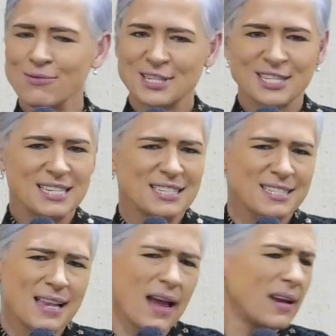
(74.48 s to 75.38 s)
I was
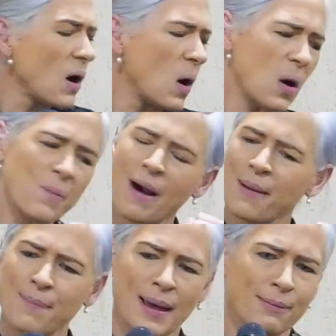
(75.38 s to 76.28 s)
just like, oh,
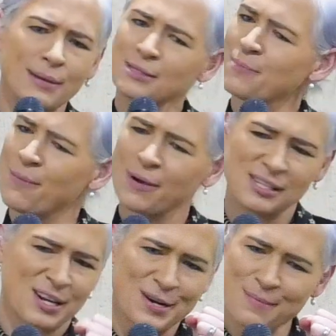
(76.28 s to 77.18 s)
my baby's
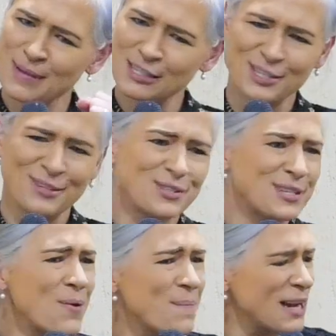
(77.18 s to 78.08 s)
mama's gonna miss you
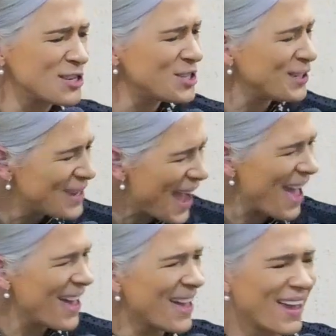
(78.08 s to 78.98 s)
so much
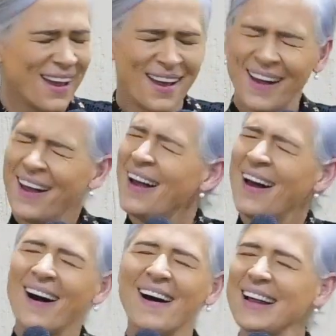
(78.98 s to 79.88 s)
today.
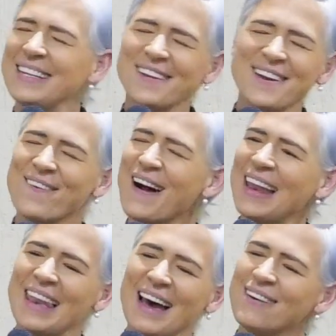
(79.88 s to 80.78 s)
Oh, you know,
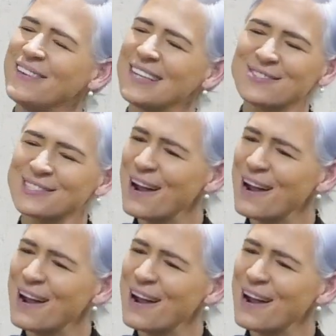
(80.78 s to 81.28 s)
I love you